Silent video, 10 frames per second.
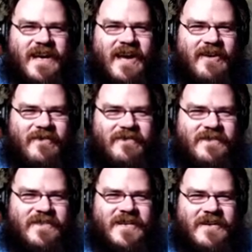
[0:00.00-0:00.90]
out of
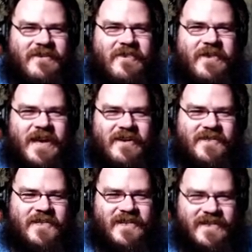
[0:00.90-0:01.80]

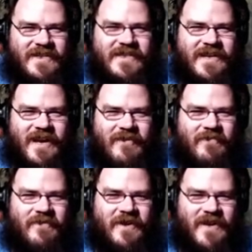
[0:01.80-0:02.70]
10,000 is not a
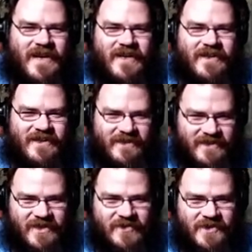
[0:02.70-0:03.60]
very
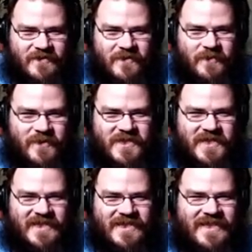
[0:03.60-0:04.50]
useful
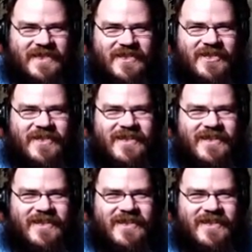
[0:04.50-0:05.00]
percentage.